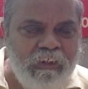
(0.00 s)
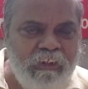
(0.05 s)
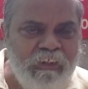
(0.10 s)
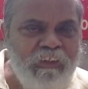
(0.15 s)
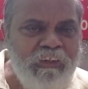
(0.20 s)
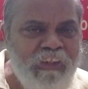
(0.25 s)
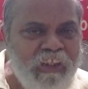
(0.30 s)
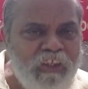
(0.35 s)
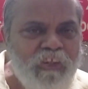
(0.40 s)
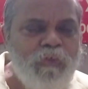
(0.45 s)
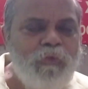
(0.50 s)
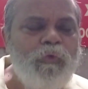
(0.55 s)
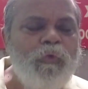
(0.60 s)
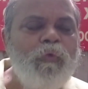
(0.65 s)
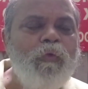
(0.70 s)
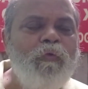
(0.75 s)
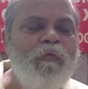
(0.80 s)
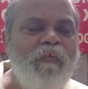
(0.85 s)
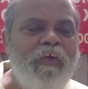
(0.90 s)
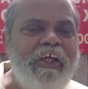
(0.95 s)
in these
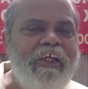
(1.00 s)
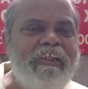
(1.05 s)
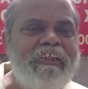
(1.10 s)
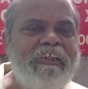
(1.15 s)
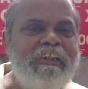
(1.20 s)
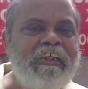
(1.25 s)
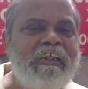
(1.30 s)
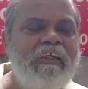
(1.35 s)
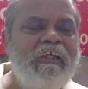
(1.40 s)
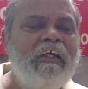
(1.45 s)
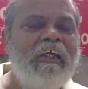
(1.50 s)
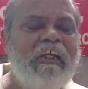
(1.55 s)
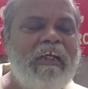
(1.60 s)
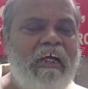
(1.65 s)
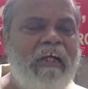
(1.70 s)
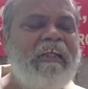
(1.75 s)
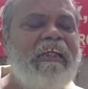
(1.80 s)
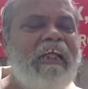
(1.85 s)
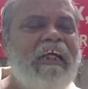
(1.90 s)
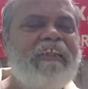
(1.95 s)
two ways,
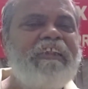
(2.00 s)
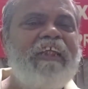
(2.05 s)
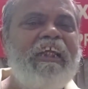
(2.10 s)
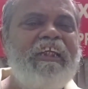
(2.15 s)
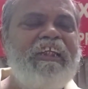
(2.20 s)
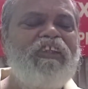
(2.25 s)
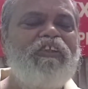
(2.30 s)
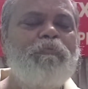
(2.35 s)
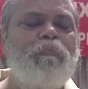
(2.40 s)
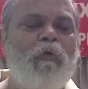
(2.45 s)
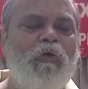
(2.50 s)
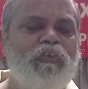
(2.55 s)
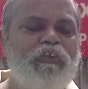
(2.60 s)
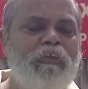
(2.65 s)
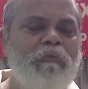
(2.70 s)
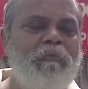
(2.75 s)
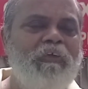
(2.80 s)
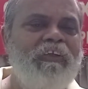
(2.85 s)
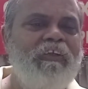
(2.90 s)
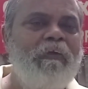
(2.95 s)
conduction is
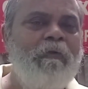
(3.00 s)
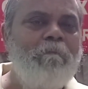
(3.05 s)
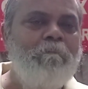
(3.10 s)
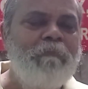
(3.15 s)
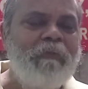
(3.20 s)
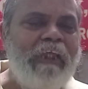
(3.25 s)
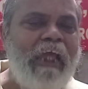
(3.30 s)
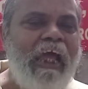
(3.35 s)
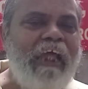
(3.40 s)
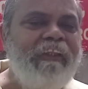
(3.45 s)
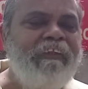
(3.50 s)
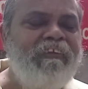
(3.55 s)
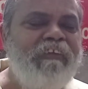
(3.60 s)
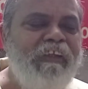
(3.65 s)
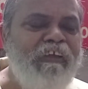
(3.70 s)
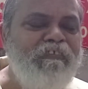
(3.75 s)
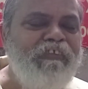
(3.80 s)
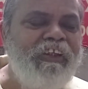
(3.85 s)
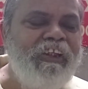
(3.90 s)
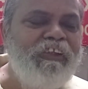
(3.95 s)
possible, and
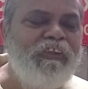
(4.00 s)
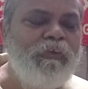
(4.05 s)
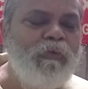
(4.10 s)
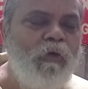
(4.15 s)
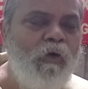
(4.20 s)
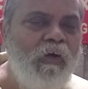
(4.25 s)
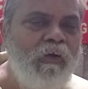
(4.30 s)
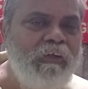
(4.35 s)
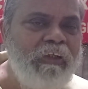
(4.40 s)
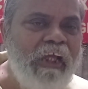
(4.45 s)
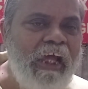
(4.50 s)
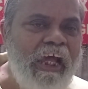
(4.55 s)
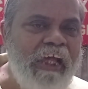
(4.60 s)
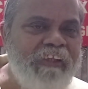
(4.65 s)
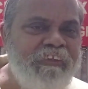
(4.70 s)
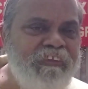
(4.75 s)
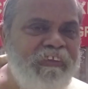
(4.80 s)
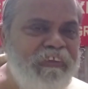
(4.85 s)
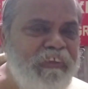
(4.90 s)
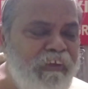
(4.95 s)
this is called
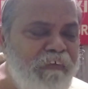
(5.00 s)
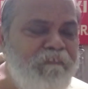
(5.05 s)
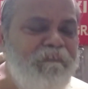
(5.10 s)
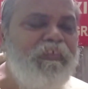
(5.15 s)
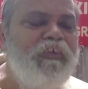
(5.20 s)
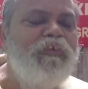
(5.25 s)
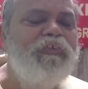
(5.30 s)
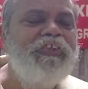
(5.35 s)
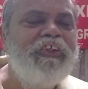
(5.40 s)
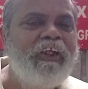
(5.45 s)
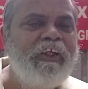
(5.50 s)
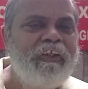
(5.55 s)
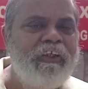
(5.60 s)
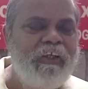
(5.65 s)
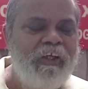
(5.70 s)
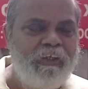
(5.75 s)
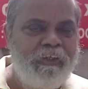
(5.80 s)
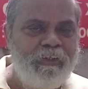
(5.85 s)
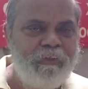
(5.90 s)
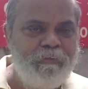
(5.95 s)
as diffusion
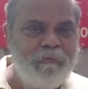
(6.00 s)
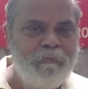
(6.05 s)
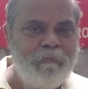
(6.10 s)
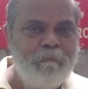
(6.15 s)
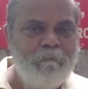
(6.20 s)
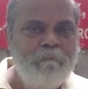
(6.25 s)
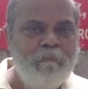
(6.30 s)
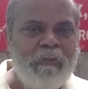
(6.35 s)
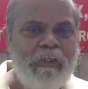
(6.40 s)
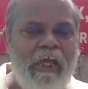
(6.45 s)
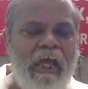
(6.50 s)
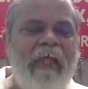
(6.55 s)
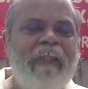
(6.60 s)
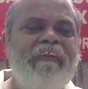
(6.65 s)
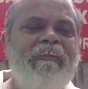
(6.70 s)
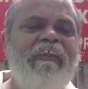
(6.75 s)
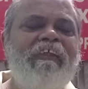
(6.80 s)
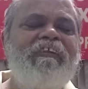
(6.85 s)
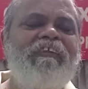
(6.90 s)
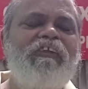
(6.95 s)
current,
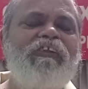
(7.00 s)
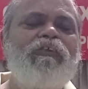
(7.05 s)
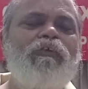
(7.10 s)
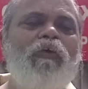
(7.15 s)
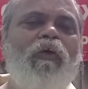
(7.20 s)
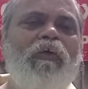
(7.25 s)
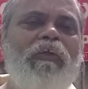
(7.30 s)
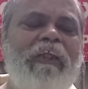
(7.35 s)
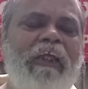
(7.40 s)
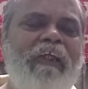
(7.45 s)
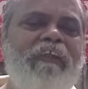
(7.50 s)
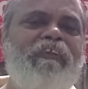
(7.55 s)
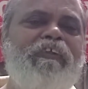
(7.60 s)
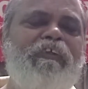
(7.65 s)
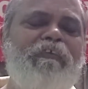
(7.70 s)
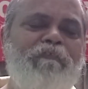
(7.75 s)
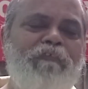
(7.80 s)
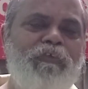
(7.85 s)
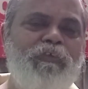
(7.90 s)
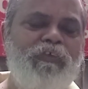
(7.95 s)
and this is called as
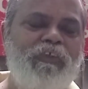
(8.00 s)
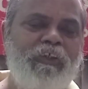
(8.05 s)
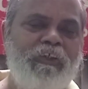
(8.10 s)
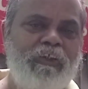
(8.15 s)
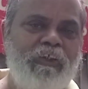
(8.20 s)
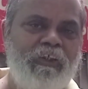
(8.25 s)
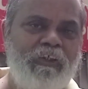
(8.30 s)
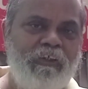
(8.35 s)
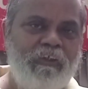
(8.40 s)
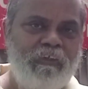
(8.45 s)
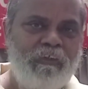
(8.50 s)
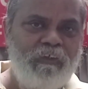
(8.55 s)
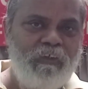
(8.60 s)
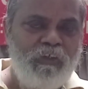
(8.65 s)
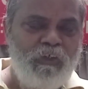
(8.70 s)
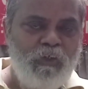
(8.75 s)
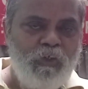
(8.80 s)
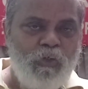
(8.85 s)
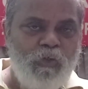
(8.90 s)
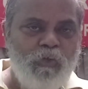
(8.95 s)
diffusion current.
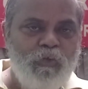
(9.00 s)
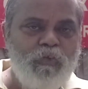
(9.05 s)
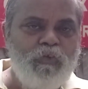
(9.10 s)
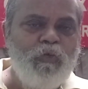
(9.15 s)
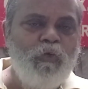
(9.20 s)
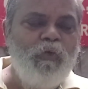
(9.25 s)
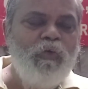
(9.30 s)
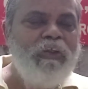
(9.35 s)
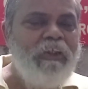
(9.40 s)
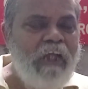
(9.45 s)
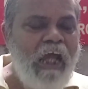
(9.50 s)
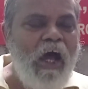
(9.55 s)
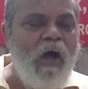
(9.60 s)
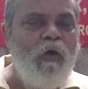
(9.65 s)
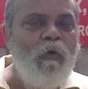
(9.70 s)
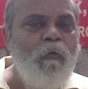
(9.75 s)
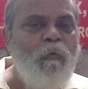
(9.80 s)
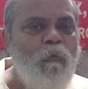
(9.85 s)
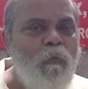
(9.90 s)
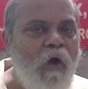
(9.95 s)
So
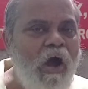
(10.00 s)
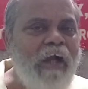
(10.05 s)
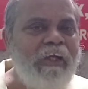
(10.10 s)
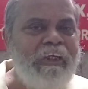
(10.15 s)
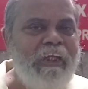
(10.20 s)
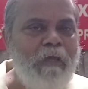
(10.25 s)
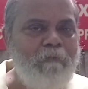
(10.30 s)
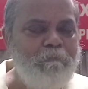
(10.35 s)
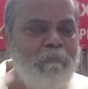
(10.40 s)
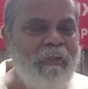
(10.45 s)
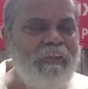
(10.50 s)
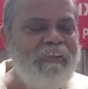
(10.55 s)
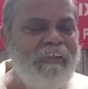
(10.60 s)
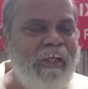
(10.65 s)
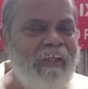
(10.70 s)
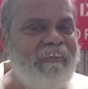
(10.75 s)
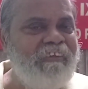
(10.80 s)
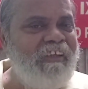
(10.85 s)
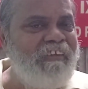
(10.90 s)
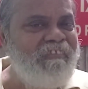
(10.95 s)
now what happens
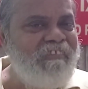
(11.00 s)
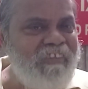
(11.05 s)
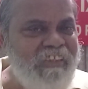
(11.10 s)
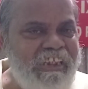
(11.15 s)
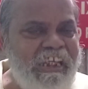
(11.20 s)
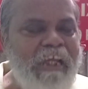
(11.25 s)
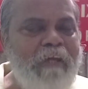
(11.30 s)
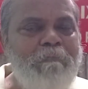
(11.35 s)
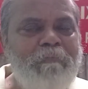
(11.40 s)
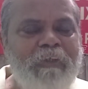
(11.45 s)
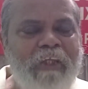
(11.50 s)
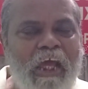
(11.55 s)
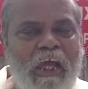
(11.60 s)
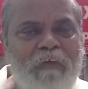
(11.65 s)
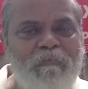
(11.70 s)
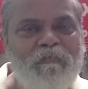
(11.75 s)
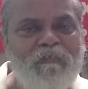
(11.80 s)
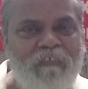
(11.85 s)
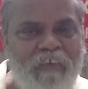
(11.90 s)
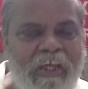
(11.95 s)
at the same
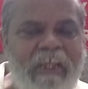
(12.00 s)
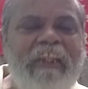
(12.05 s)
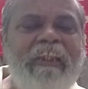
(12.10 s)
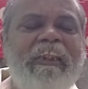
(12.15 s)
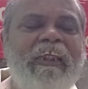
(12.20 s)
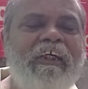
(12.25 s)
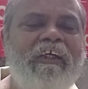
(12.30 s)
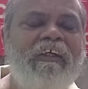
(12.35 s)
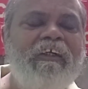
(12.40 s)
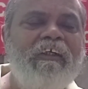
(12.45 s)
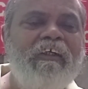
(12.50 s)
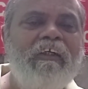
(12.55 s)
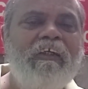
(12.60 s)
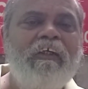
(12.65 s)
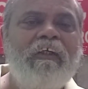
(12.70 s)
time when the